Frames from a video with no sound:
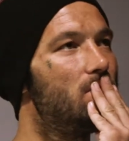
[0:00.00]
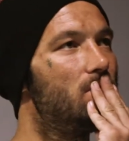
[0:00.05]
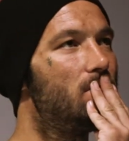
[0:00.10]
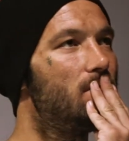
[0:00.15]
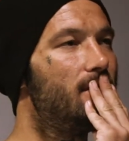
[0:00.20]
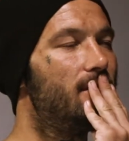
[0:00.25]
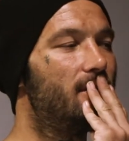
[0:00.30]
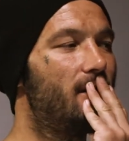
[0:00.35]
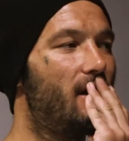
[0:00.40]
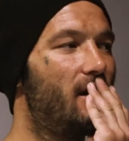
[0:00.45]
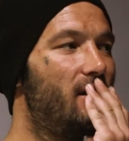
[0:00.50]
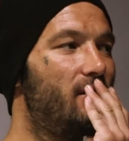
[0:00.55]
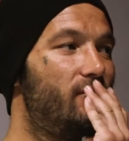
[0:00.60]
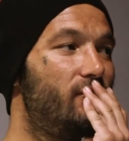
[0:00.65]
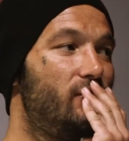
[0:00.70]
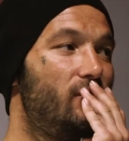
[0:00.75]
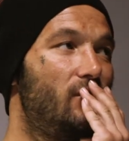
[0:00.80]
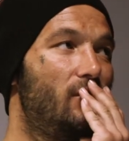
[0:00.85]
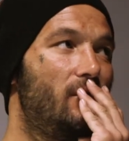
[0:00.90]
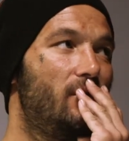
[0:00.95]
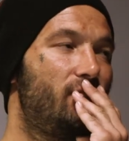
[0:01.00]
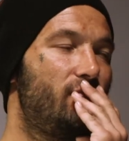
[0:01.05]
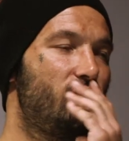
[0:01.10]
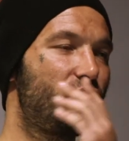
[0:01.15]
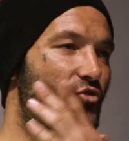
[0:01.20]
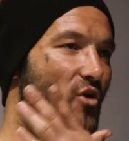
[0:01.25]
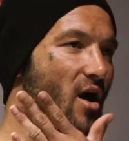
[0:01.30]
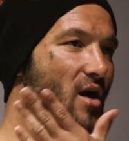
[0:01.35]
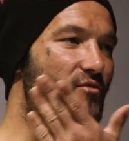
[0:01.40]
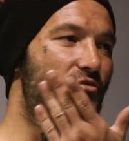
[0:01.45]
you know, if you
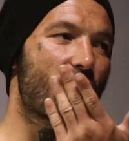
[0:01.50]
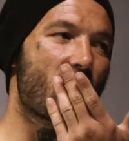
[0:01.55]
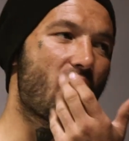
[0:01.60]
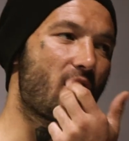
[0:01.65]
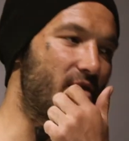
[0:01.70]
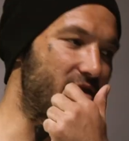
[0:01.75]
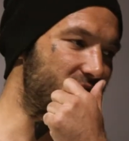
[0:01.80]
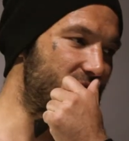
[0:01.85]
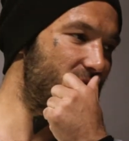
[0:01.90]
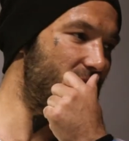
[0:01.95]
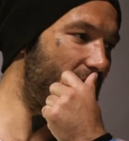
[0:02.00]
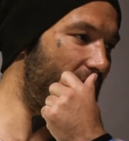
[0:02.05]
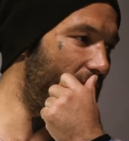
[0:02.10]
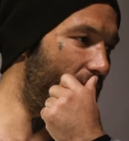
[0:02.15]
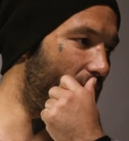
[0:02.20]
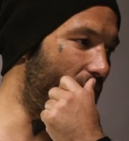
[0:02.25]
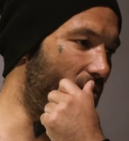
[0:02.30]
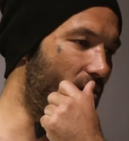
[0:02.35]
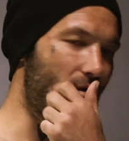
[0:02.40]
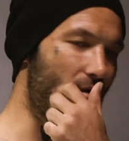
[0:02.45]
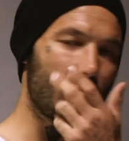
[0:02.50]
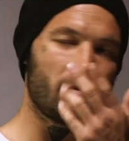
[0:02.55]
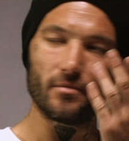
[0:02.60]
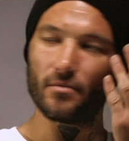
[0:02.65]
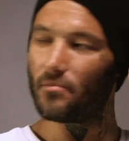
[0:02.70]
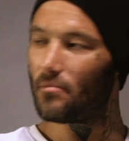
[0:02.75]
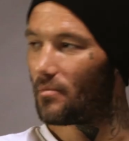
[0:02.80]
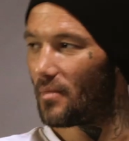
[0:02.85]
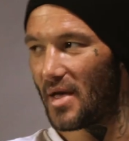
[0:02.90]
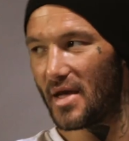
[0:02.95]
drive around a city or
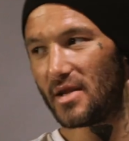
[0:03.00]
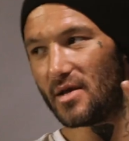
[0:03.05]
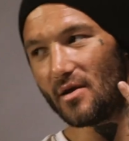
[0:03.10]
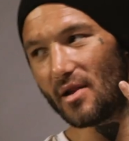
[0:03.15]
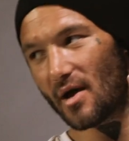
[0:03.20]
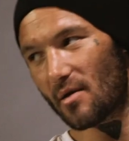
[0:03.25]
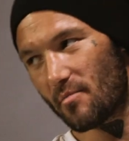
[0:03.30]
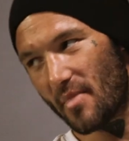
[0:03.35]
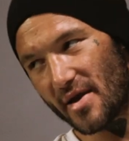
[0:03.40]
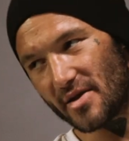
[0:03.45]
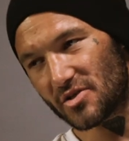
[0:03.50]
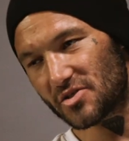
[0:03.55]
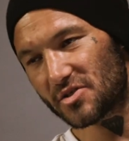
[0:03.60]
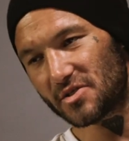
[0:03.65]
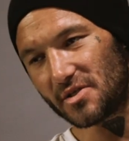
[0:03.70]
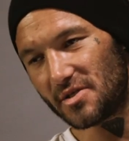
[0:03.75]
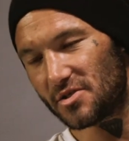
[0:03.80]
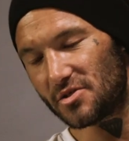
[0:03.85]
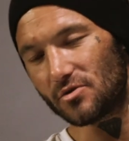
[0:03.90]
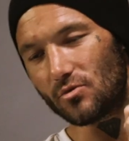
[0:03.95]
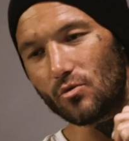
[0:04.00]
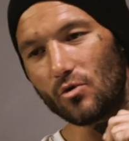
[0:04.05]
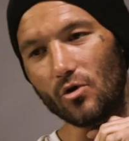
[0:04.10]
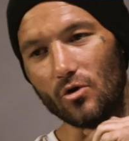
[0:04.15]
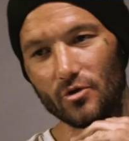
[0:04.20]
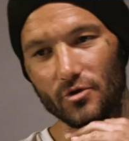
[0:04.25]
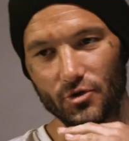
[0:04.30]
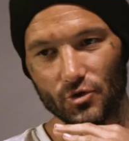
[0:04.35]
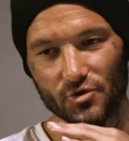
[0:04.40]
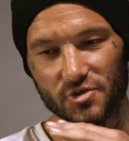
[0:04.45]
any like major cities in the
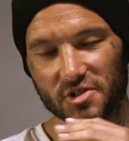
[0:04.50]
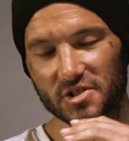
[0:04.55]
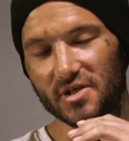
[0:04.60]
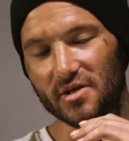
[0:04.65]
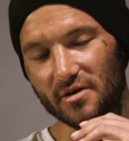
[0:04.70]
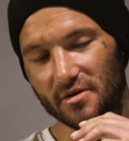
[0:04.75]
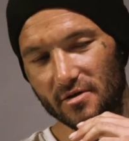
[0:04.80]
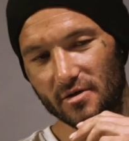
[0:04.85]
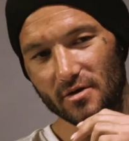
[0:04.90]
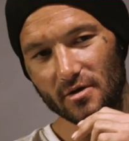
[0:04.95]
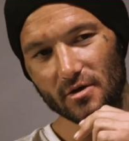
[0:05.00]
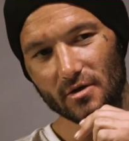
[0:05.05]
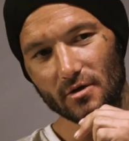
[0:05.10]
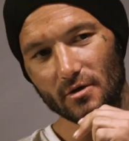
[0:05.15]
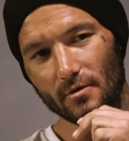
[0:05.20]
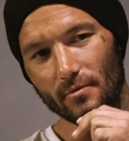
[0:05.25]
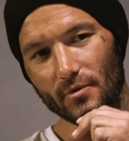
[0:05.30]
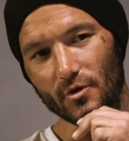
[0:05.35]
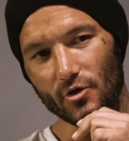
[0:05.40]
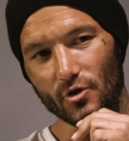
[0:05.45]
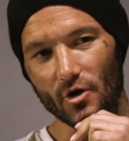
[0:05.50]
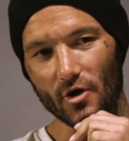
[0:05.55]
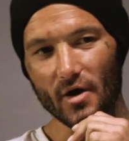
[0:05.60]
world, you'll see it, you know.